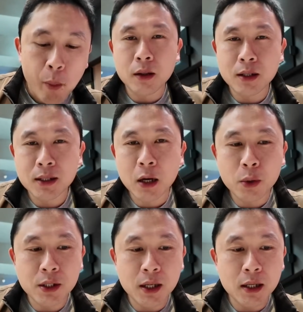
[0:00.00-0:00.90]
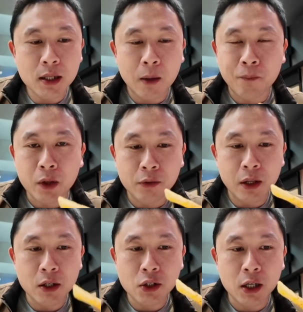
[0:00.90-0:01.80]
The sour seasoning of
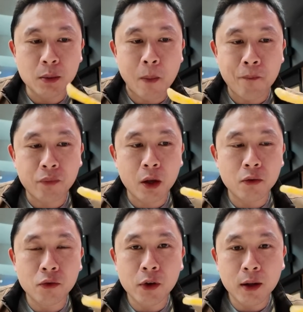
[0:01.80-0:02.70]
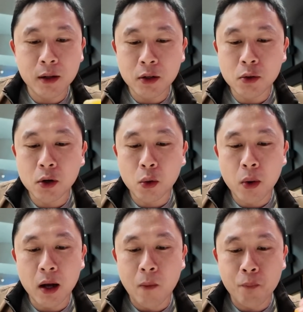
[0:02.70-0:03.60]
these chips really do go
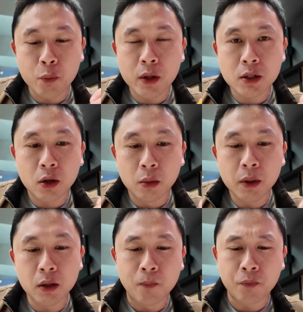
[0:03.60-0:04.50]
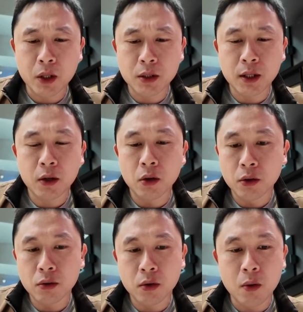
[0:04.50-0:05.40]
well with this whole meal, because because they
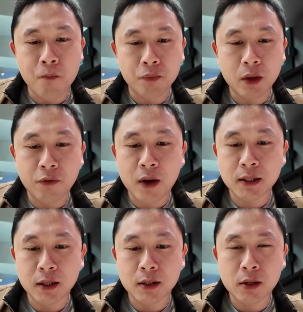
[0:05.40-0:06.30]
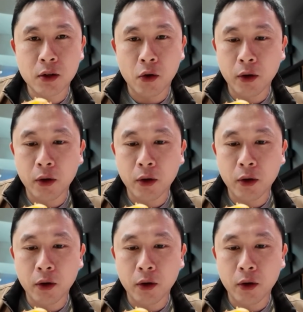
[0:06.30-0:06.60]
cut through the fattiness and the